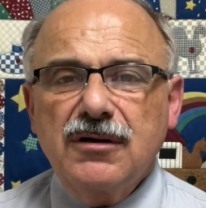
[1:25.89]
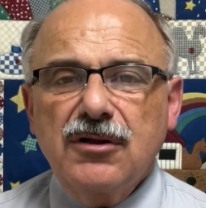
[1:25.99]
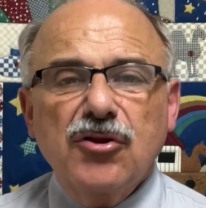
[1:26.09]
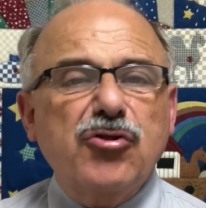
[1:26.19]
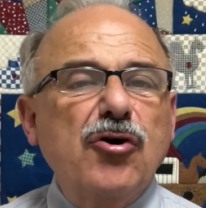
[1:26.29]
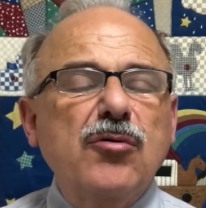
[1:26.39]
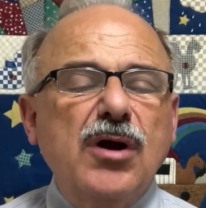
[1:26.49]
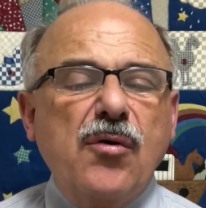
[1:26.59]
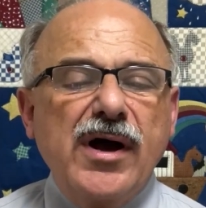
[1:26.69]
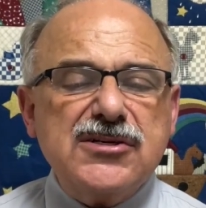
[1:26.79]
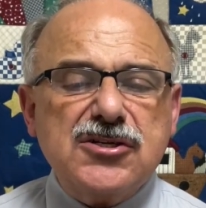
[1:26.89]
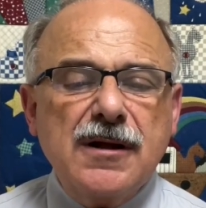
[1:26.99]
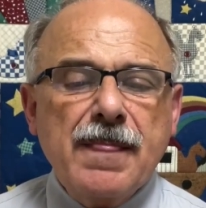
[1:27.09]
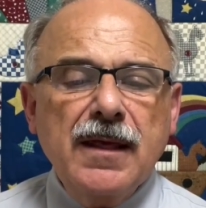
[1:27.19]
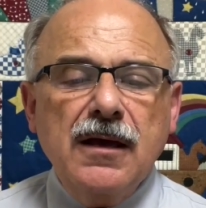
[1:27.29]
The third request,
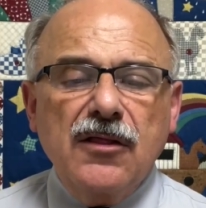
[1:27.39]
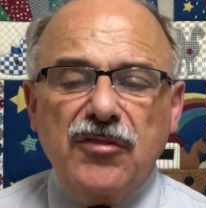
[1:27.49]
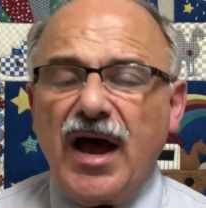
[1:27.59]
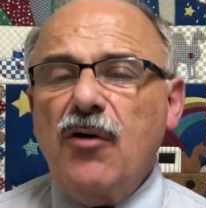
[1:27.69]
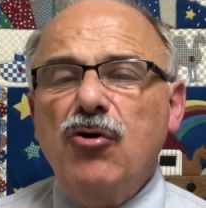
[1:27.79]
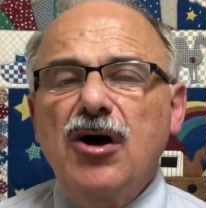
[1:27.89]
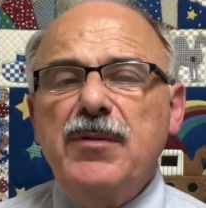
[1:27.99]
"Thy will be